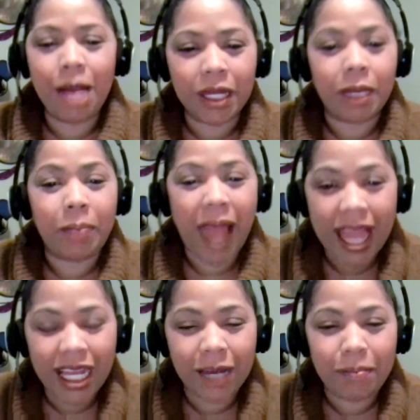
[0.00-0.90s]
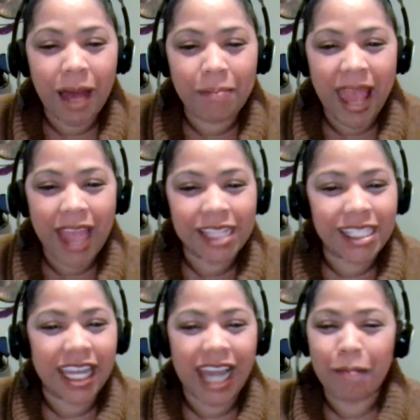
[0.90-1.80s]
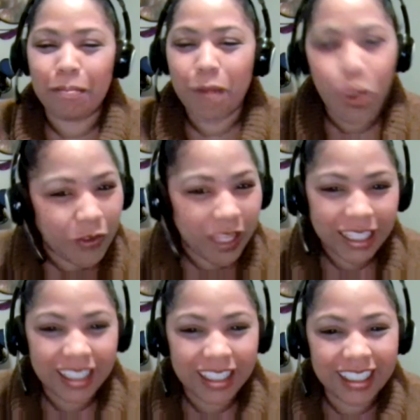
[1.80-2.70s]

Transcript: I'm going to pack up my bags and I'm moving?